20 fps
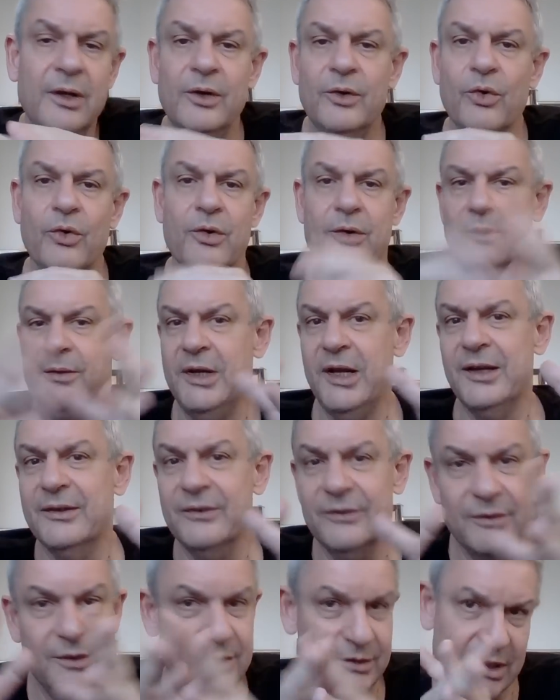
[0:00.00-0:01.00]
Or
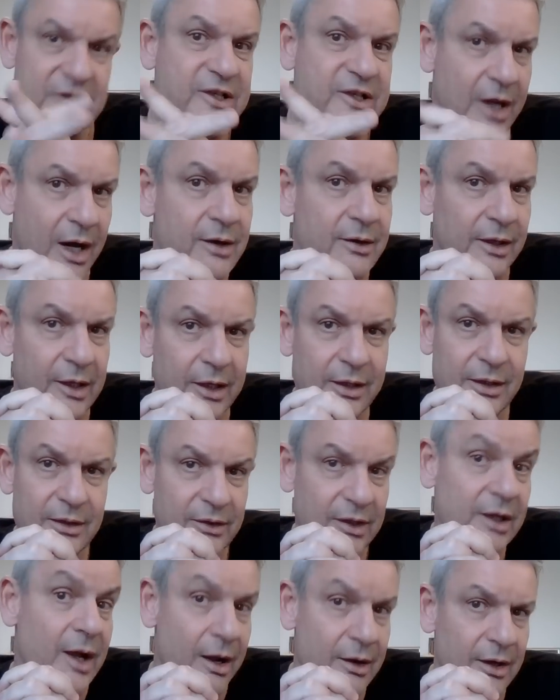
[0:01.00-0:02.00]

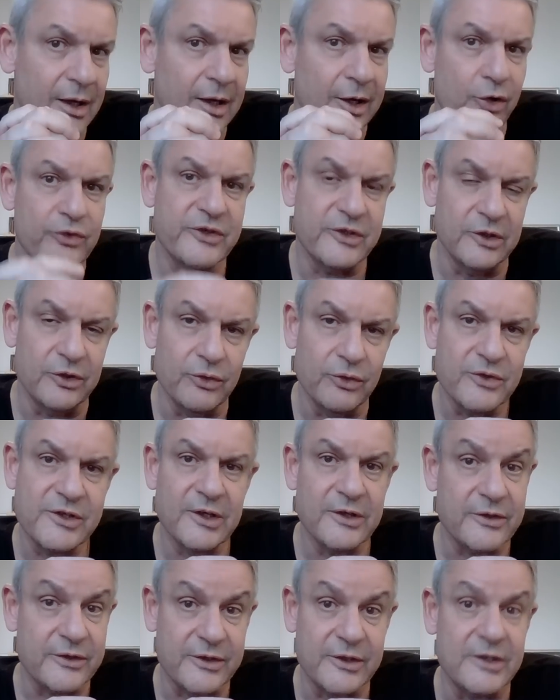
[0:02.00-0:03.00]
that hardly constitutes
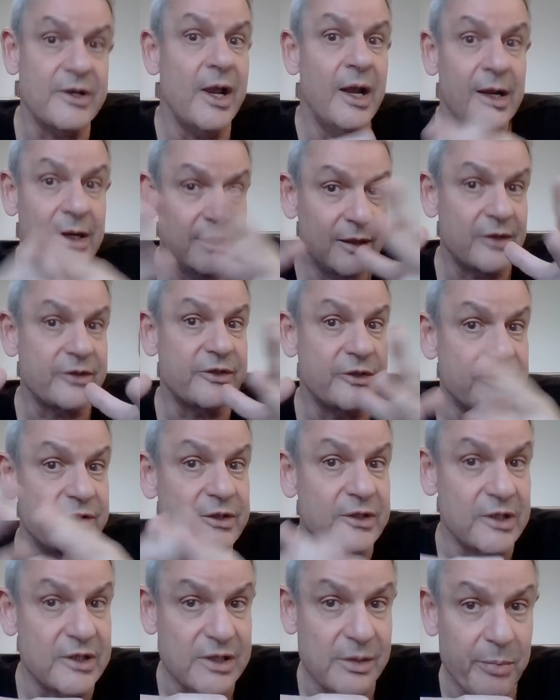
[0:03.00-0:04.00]

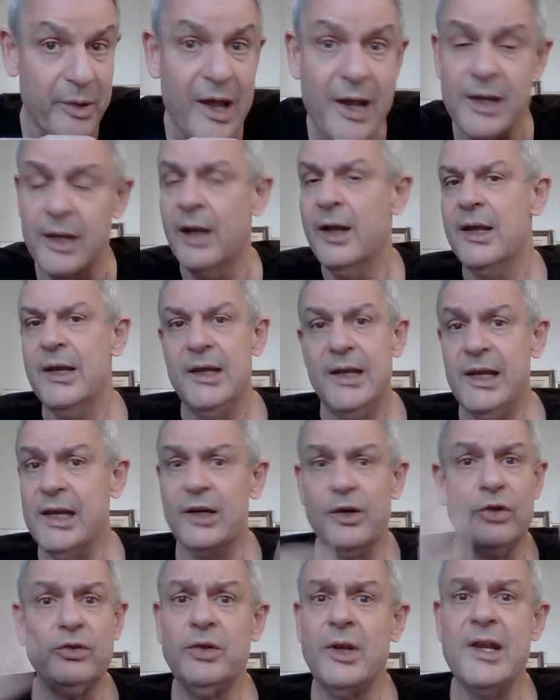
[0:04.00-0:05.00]
narcissistic supply. He
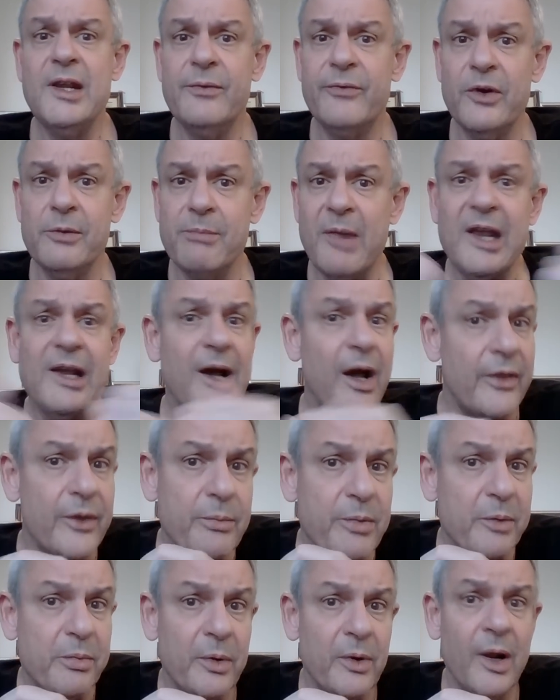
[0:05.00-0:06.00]
cannot even make
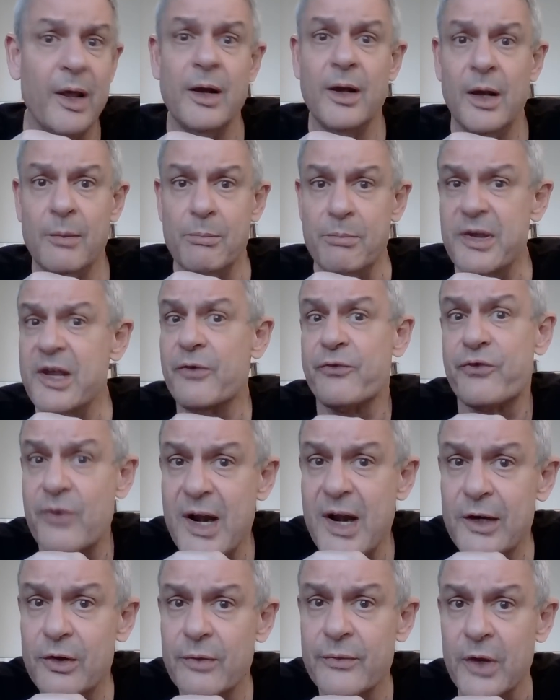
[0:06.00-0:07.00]
other people be
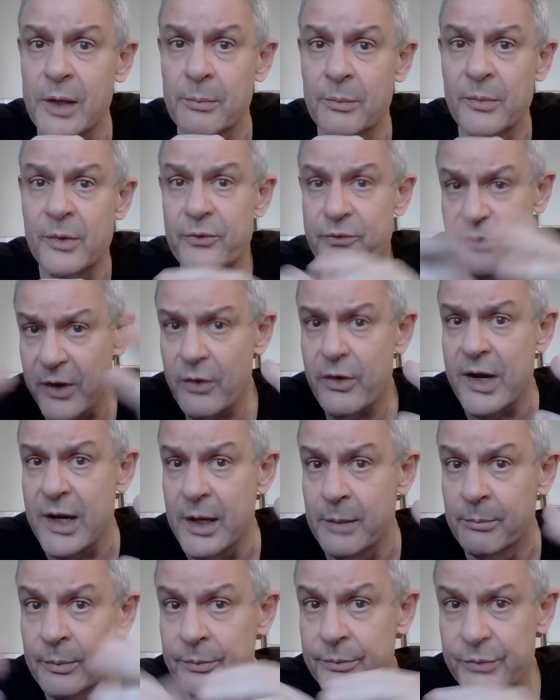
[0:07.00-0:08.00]
afraid of him, fear
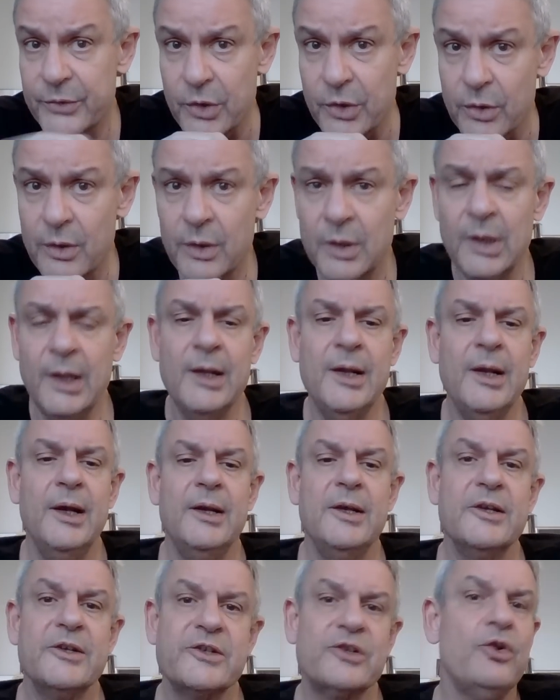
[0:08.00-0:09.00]
him, you know.
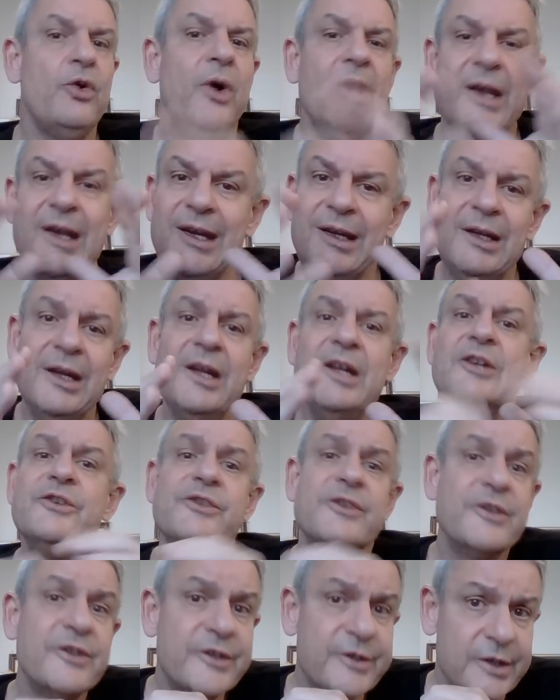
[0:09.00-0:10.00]
So he
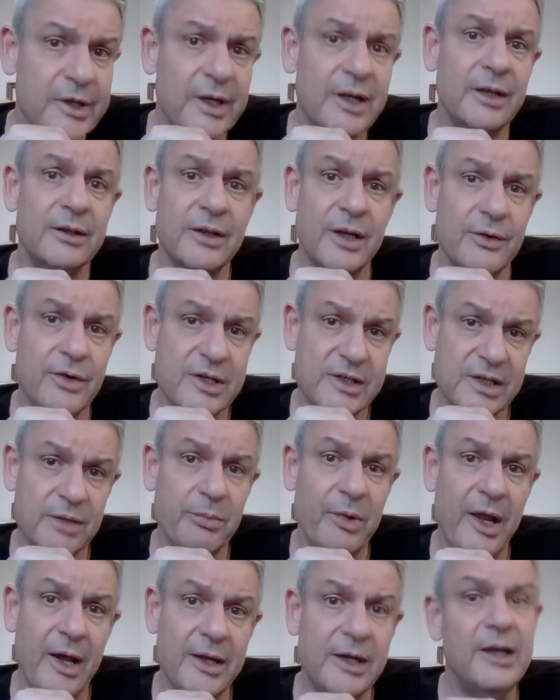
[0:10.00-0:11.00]
needs secondary
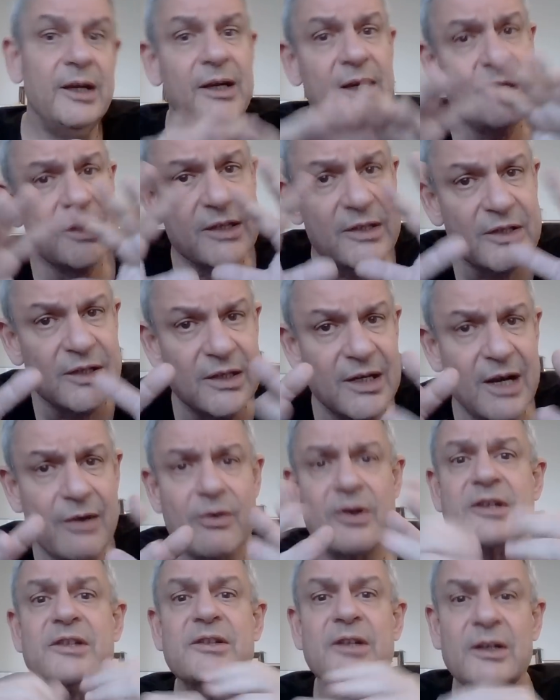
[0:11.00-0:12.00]
supply. He needs his
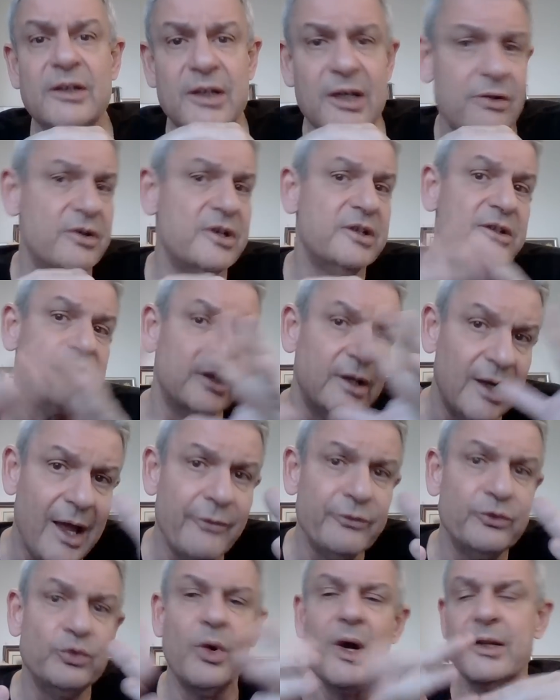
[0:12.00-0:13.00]
nearest and dearest and
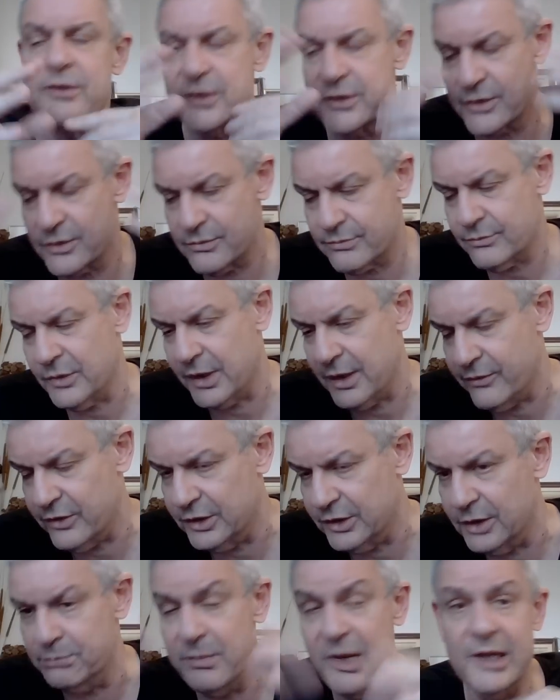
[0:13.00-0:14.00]
loved ones, whatever
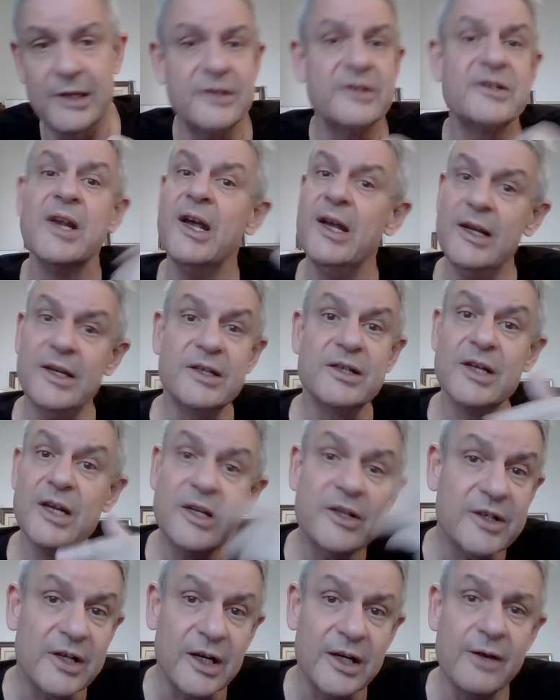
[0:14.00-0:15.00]
that means, his
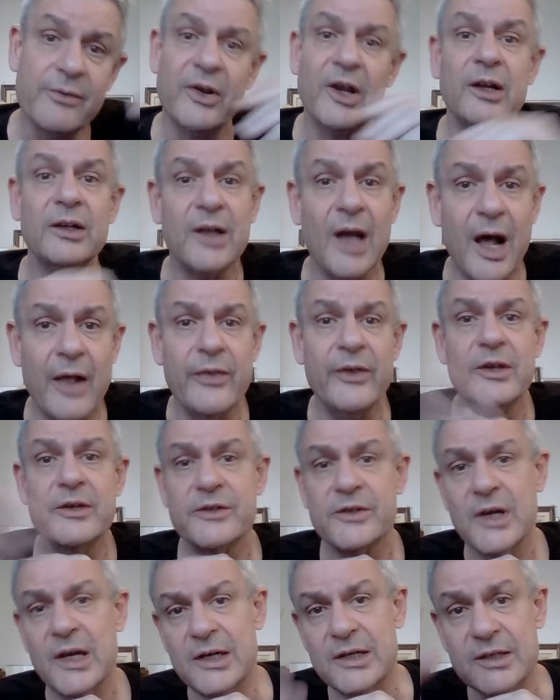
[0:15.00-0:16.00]
insignificant
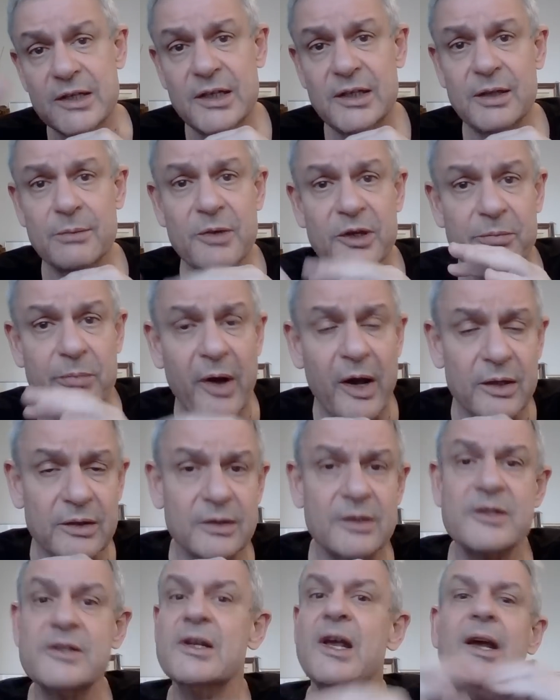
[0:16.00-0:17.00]
others, his intimate
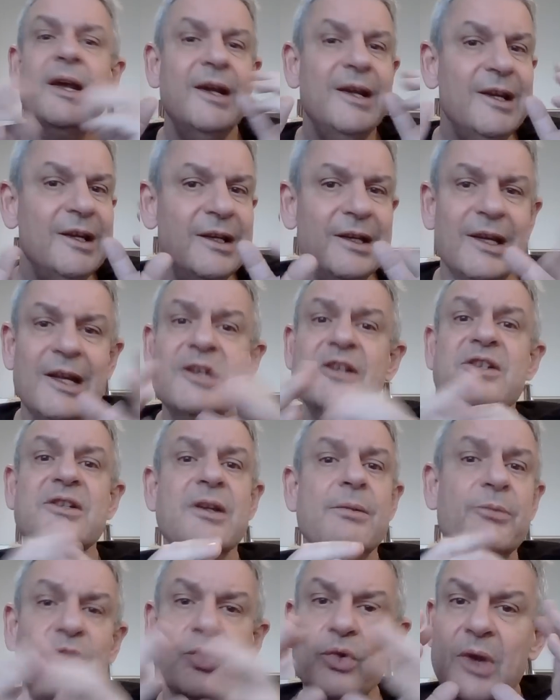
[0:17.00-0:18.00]
partners. He needs
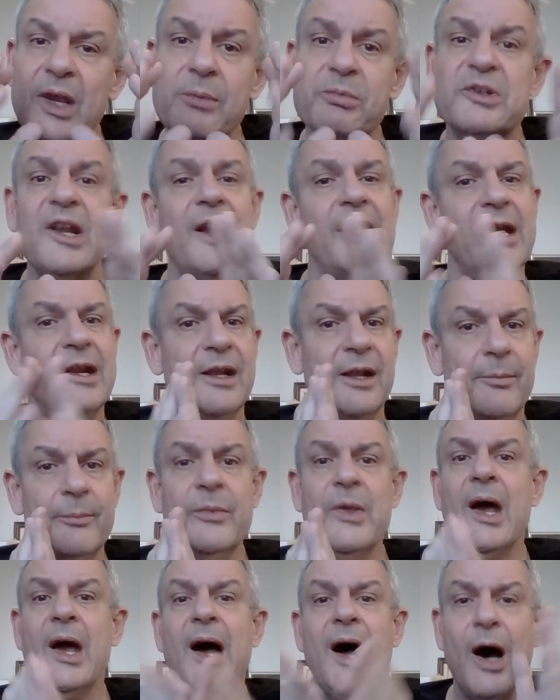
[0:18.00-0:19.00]
them to keep telling
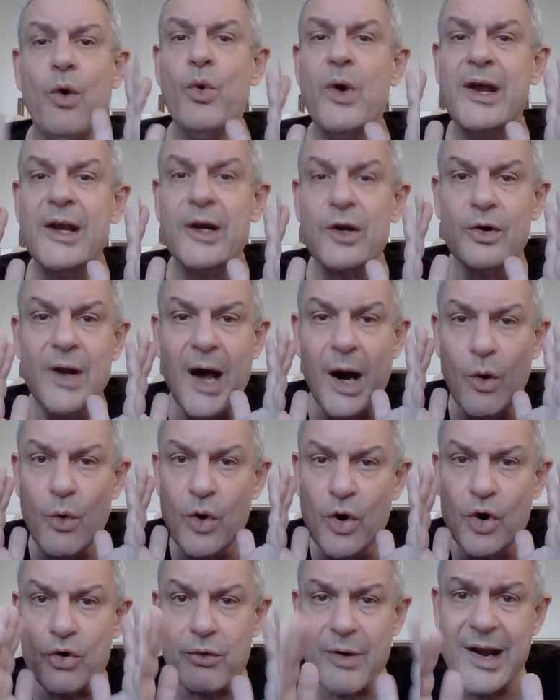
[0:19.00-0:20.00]
him
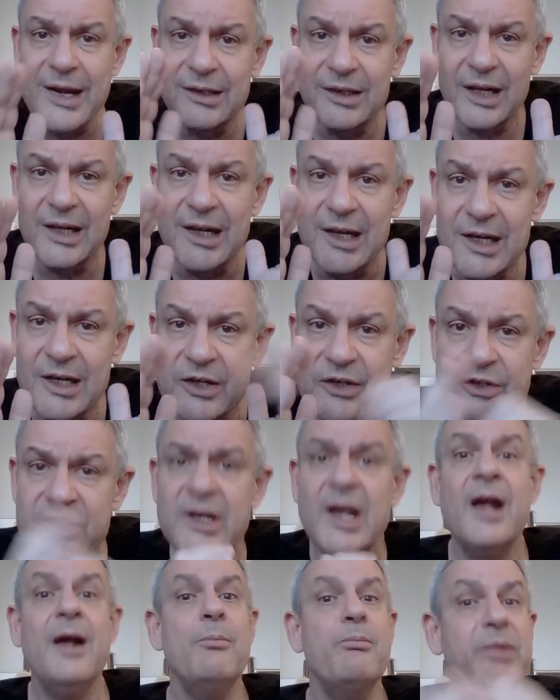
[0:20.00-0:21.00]
how great he
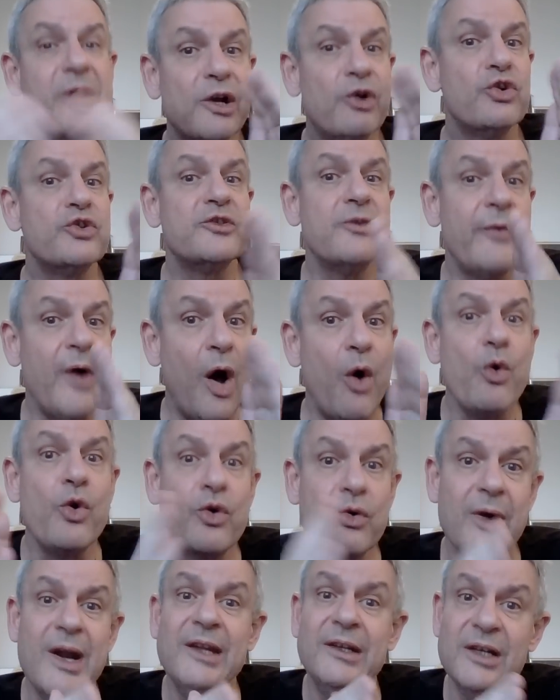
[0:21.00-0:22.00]
is because of how
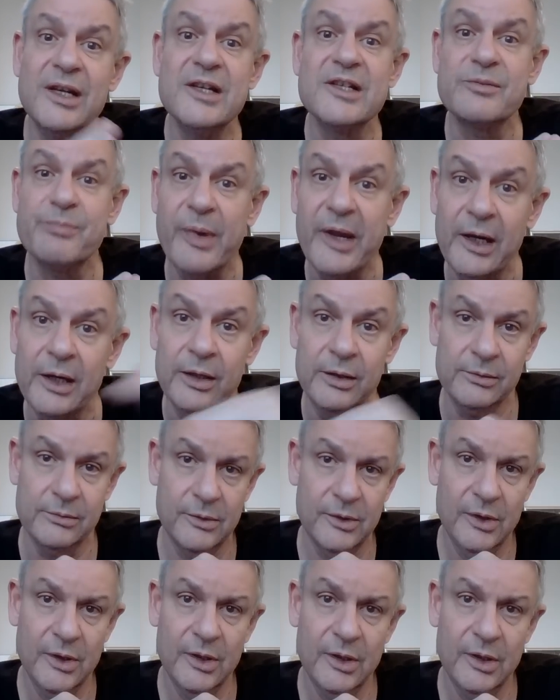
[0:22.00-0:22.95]
great he has been.